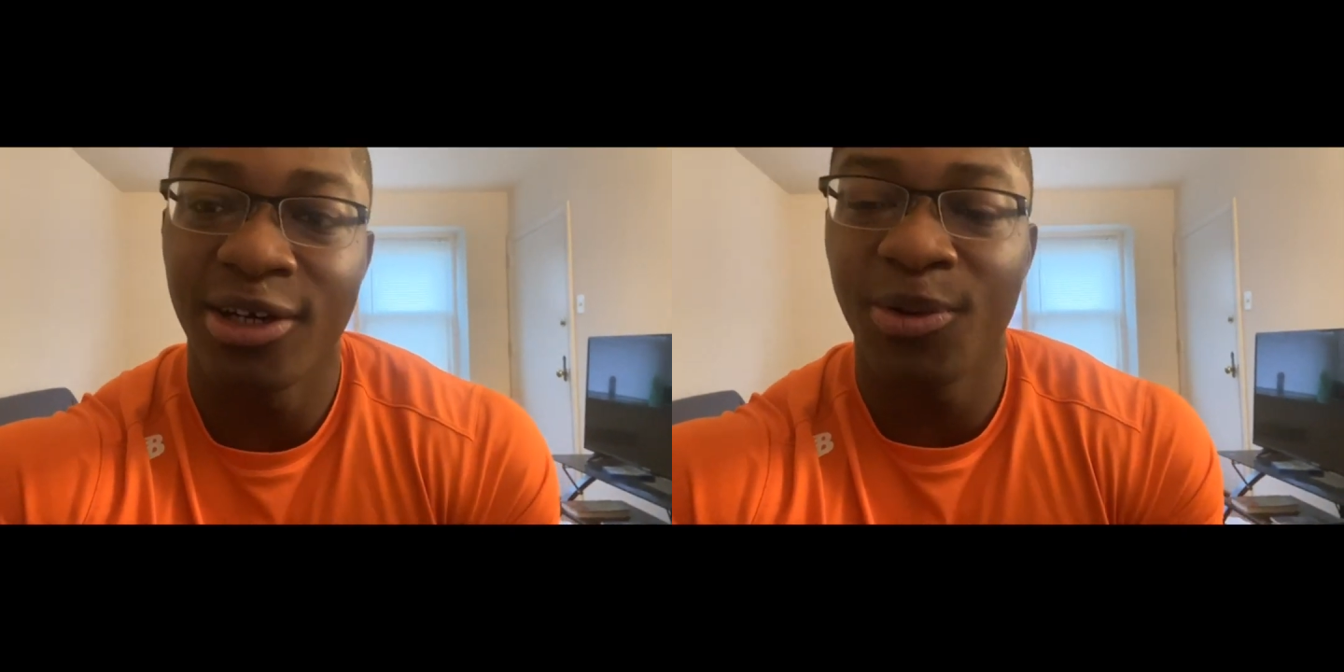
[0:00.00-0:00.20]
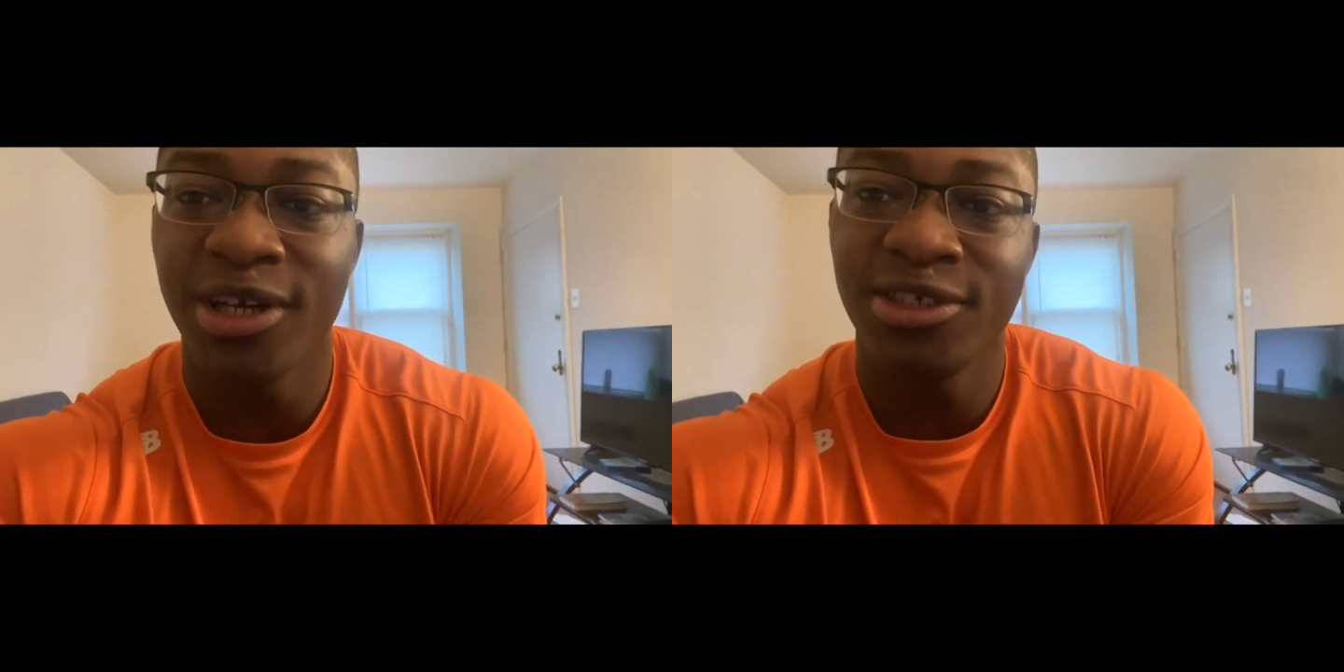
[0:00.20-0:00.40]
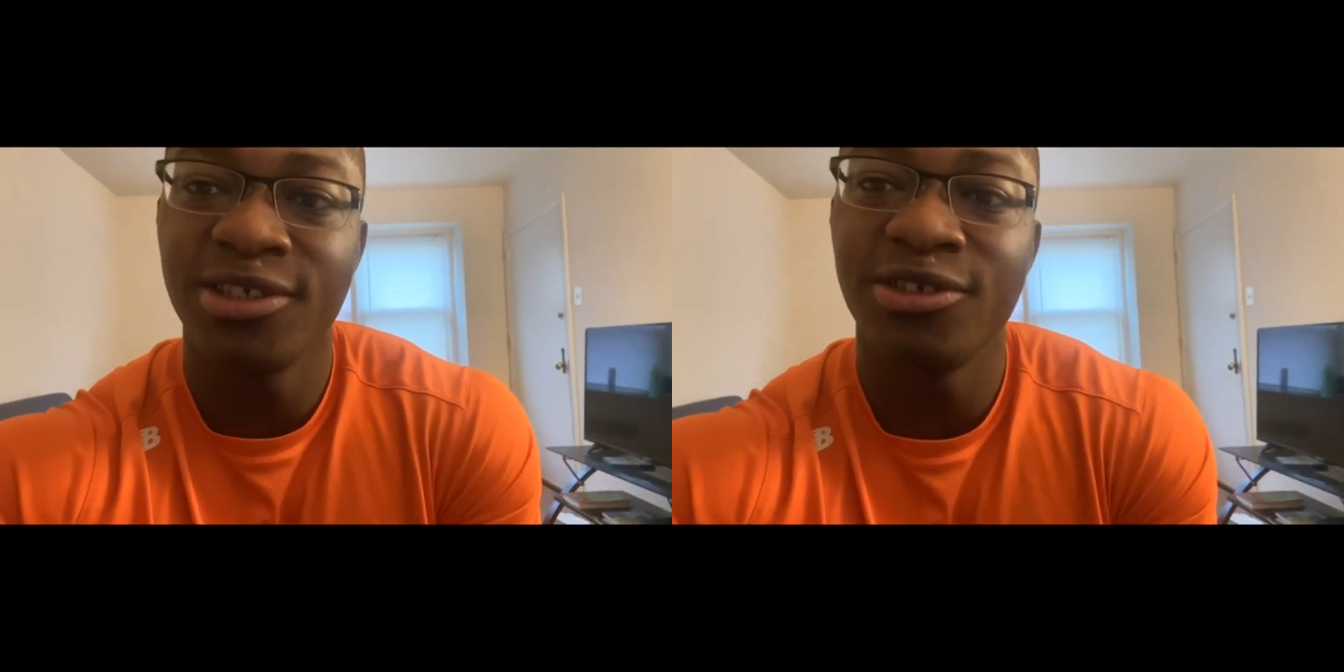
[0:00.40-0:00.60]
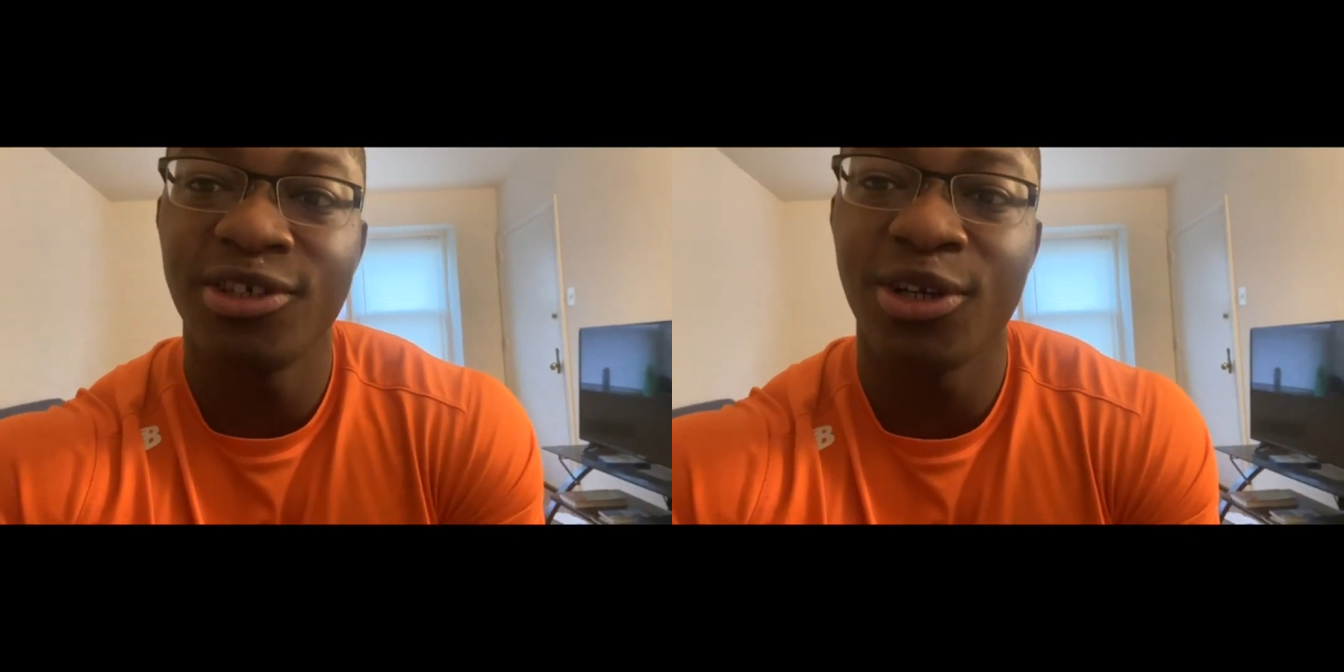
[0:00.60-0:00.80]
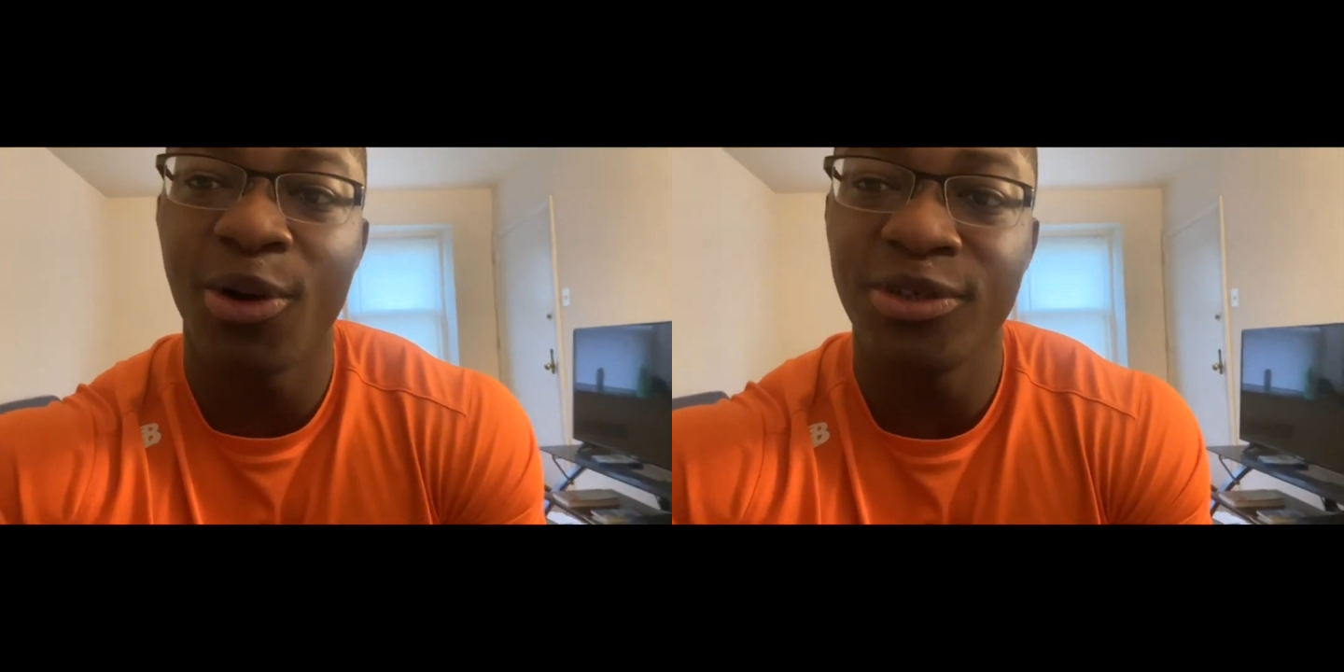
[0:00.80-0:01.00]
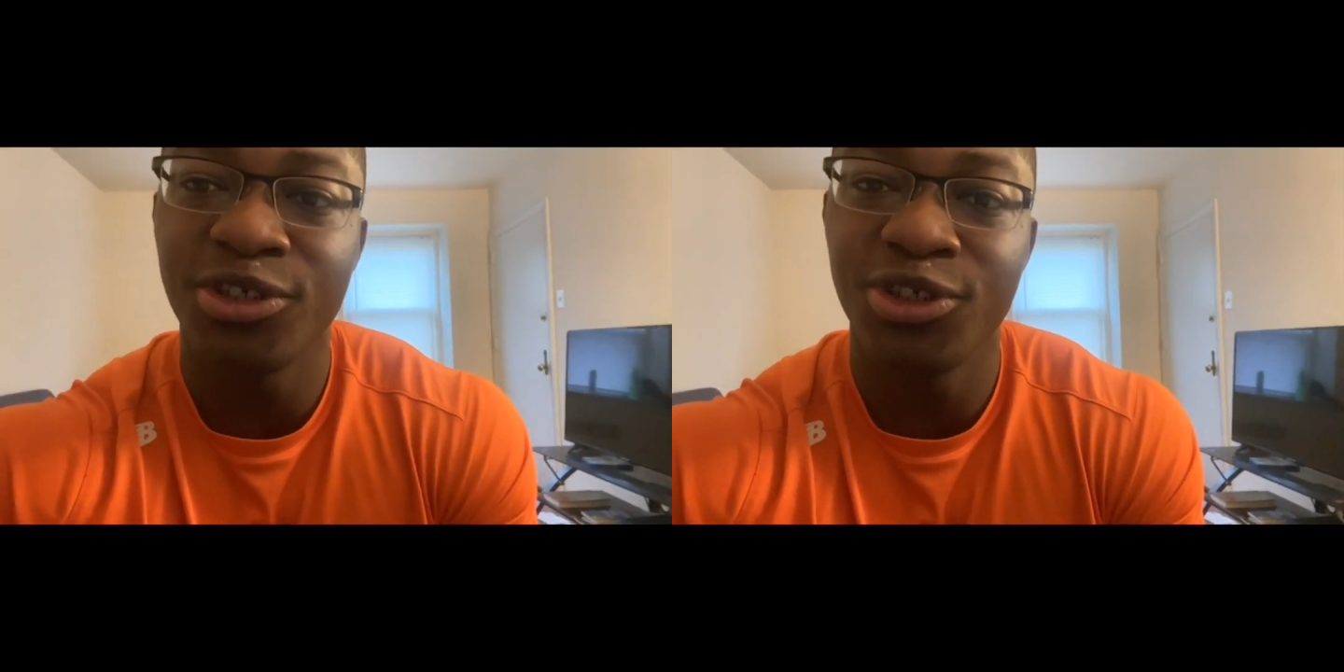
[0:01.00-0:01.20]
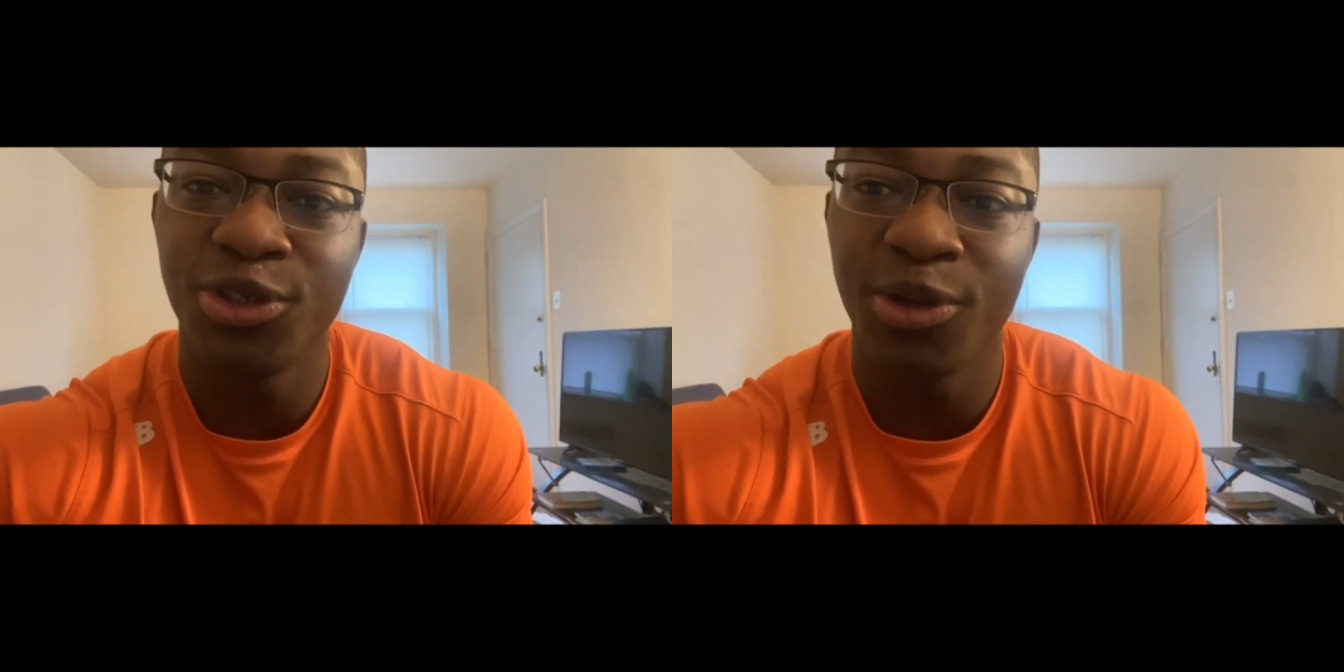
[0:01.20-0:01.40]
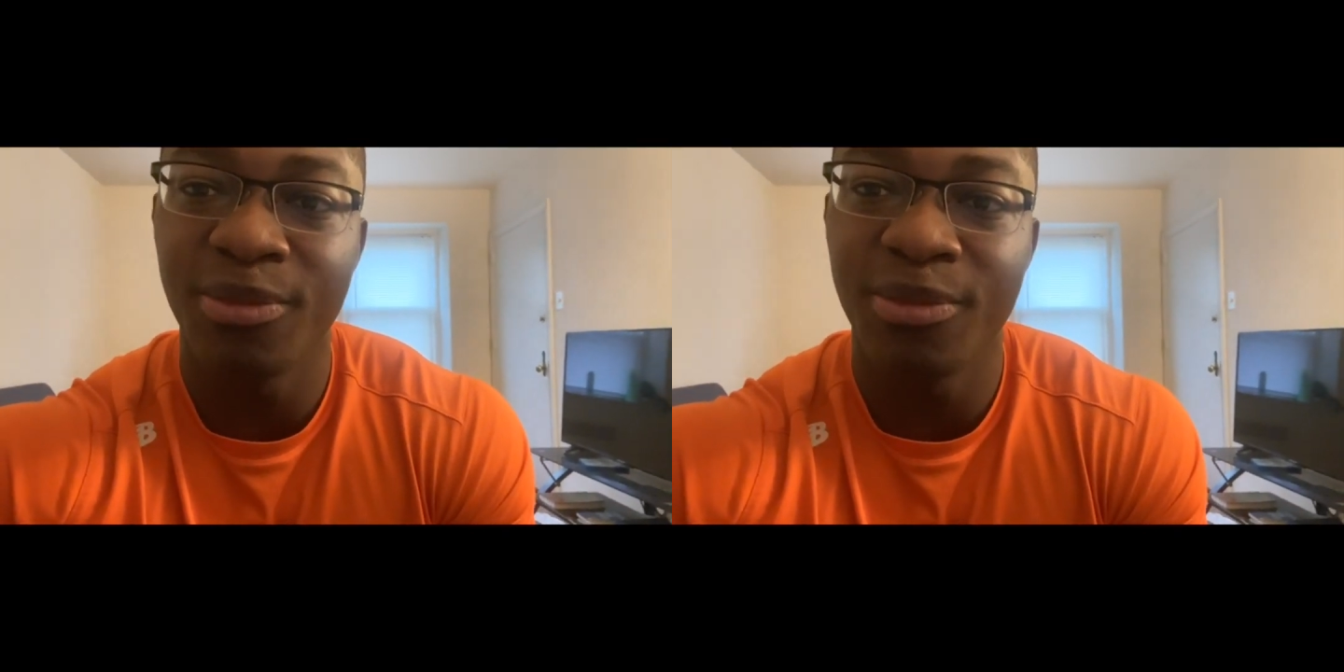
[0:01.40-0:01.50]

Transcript: questions, you can always shoot